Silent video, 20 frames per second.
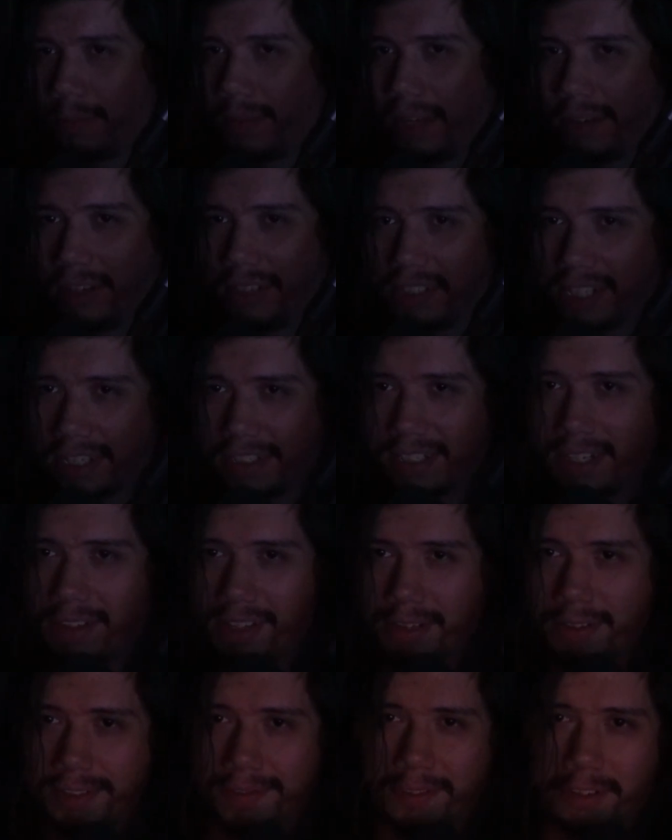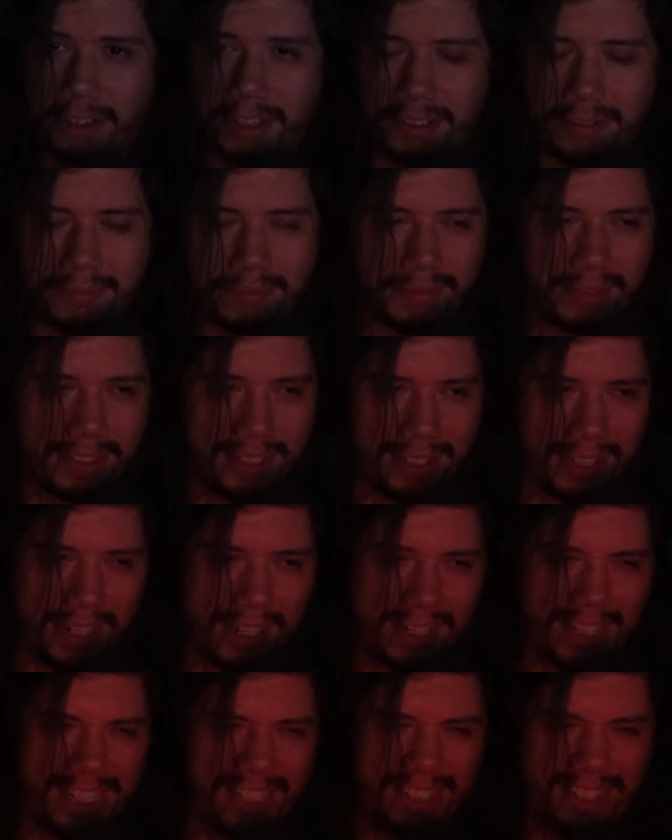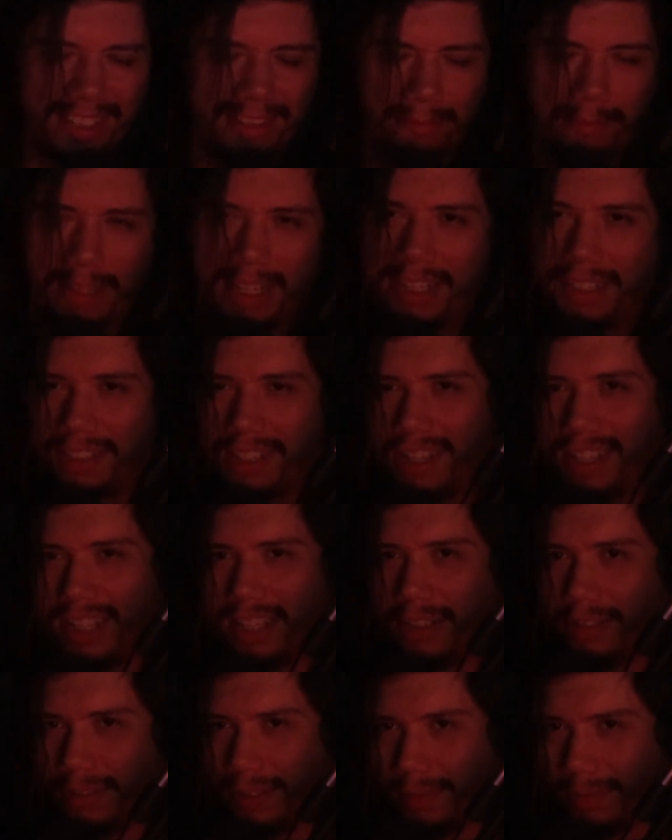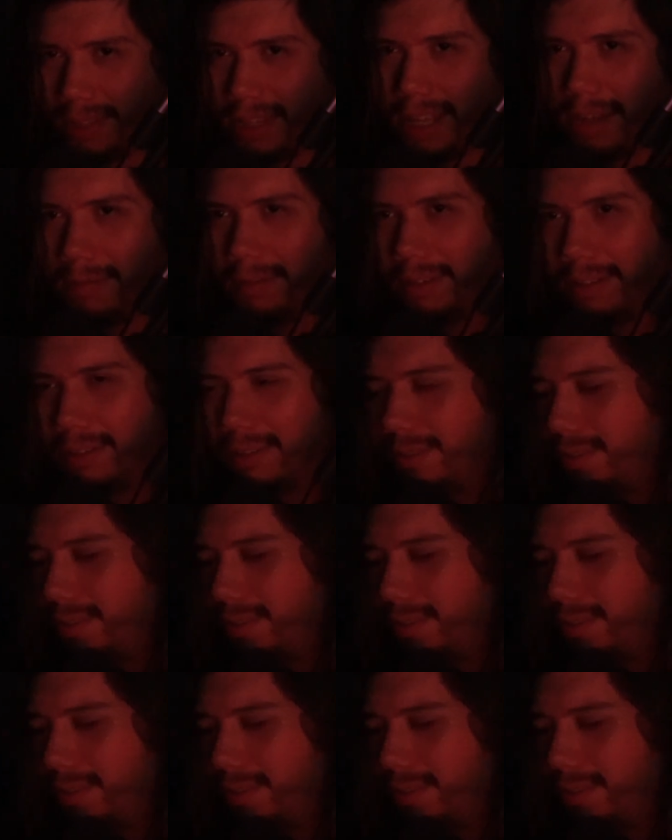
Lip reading: I like that sound. That was there's a nice ring to the ears with that one.